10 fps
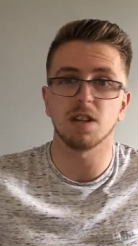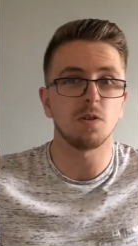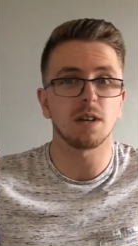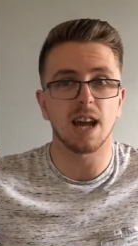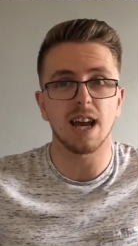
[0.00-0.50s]

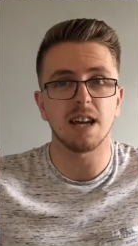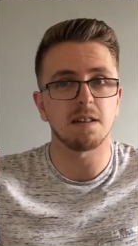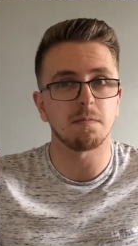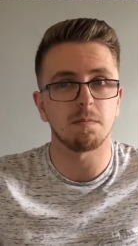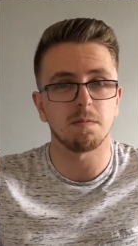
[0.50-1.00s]

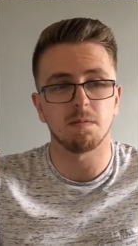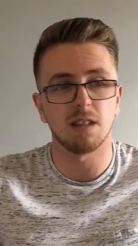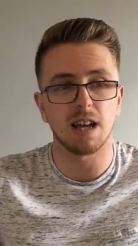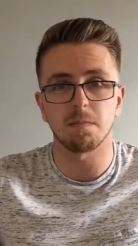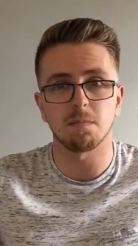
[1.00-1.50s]
UK
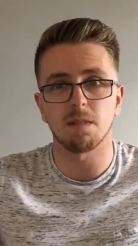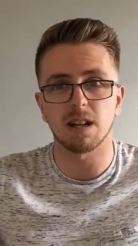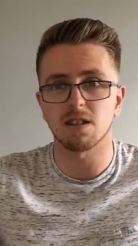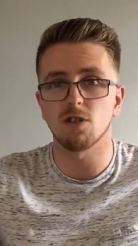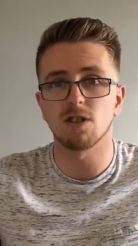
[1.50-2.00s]
like
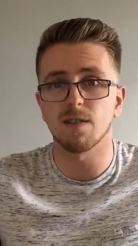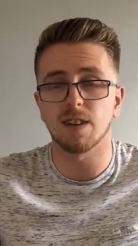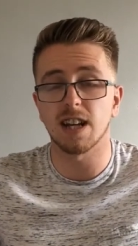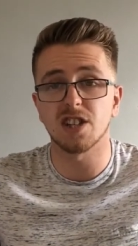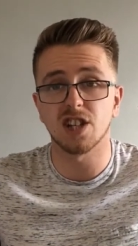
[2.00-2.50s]

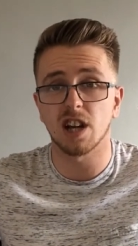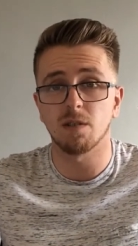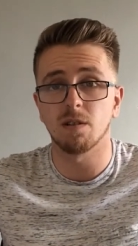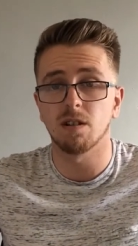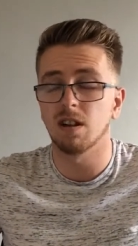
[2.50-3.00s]
exclusive kid
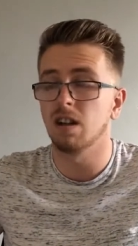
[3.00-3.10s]
show.